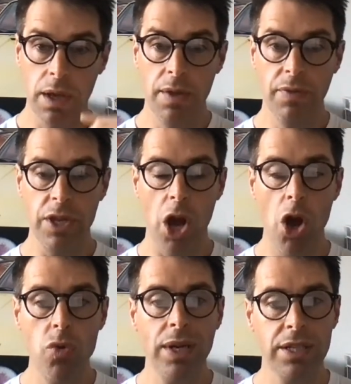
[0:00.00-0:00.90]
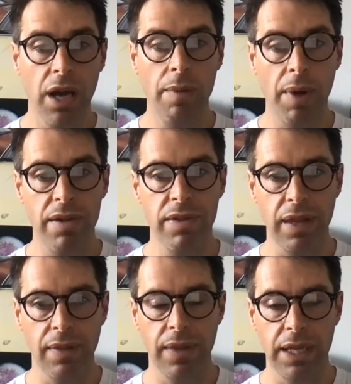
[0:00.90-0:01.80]
The only time I
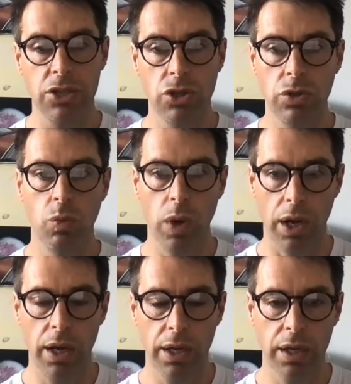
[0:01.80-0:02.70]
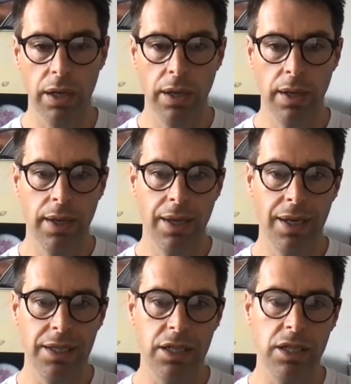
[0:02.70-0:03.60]
think this could work
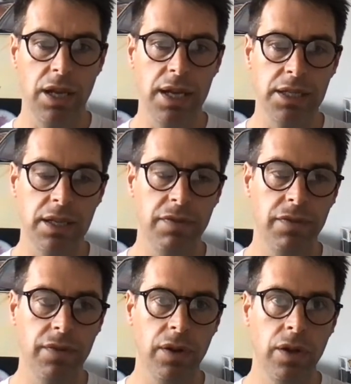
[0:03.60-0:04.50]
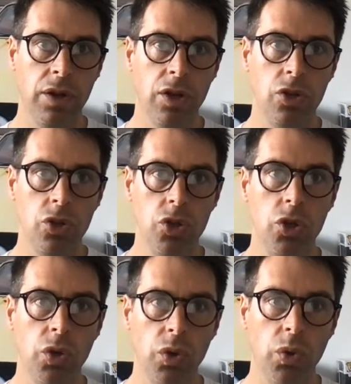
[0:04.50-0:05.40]
is if
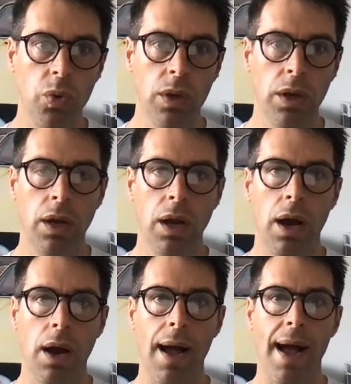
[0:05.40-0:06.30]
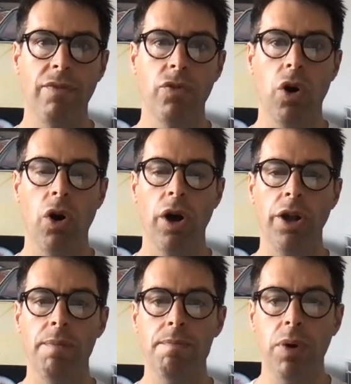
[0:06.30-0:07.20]
you have got
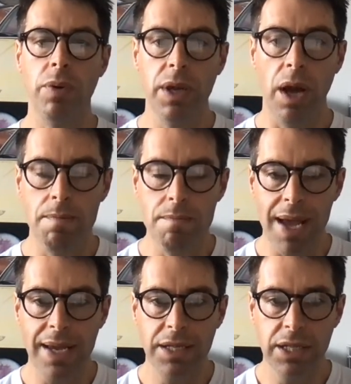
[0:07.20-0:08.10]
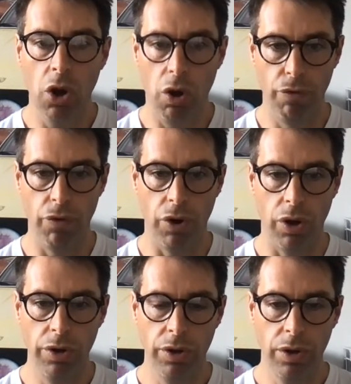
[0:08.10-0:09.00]
an amazing offer on,